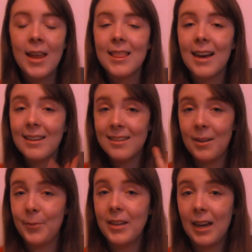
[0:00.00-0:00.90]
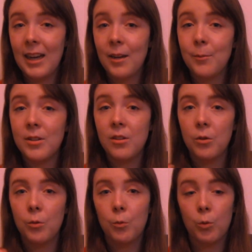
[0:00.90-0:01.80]
that's something I am
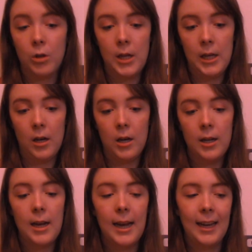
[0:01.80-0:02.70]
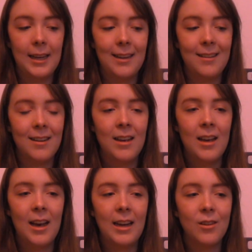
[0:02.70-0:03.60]
still working on and
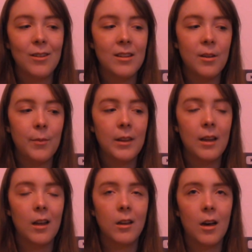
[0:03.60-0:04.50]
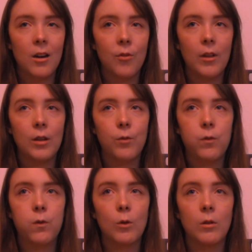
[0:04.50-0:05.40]
I know that's something that a lot of like
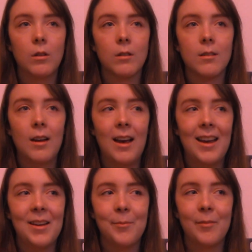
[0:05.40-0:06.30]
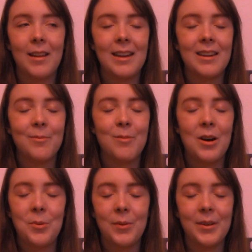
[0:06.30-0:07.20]
full-time like
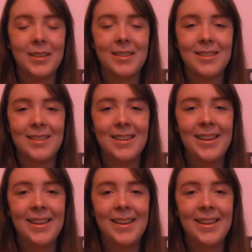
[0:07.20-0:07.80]
published